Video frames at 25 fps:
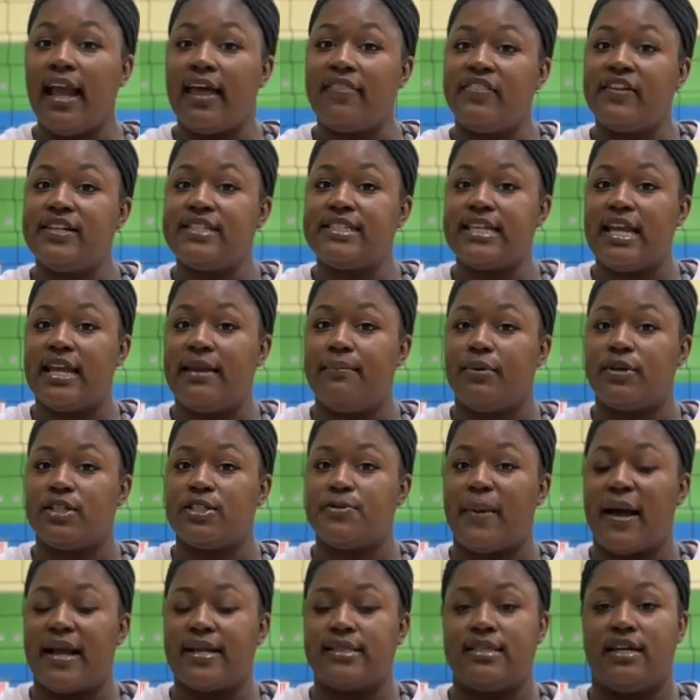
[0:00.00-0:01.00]
at the same
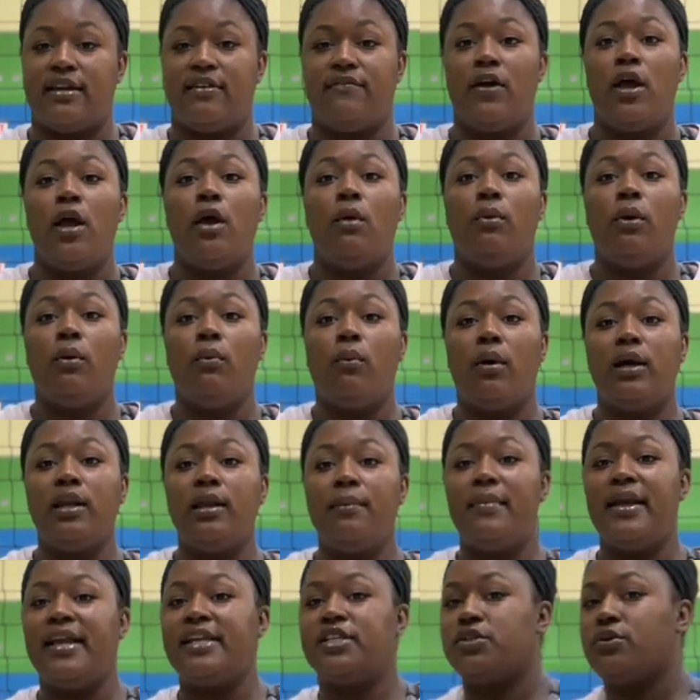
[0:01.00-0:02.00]
perspective, we
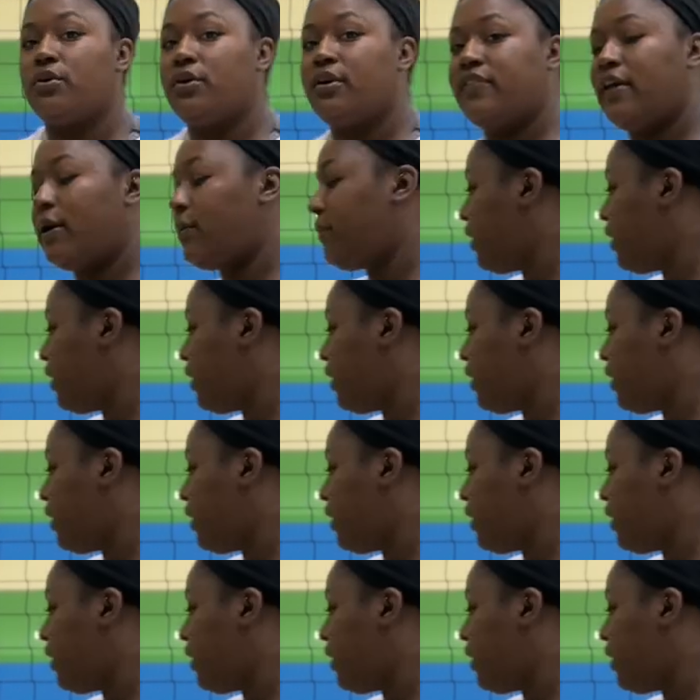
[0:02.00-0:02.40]
wanna make sure that